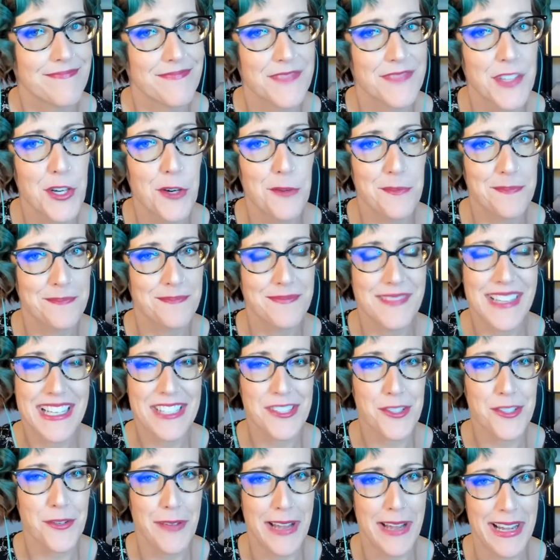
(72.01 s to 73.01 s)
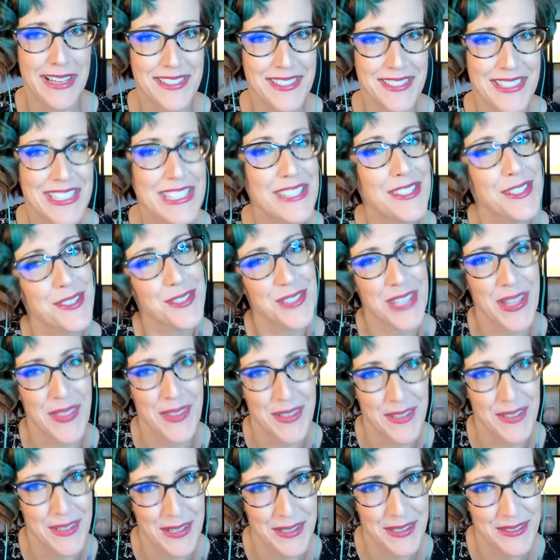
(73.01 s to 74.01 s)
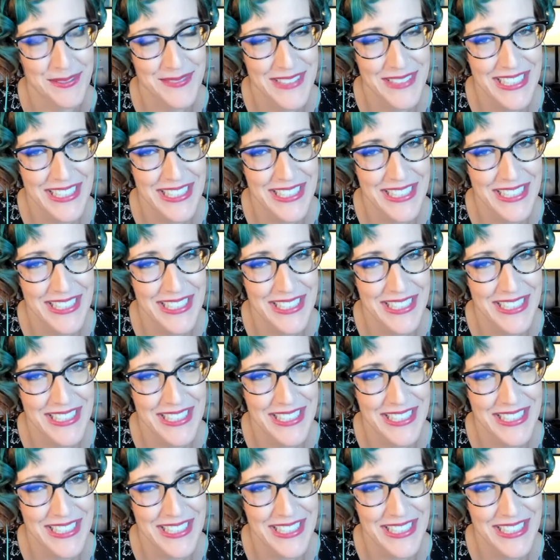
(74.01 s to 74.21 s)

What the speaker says: Nope, not so fast. Easier said than done.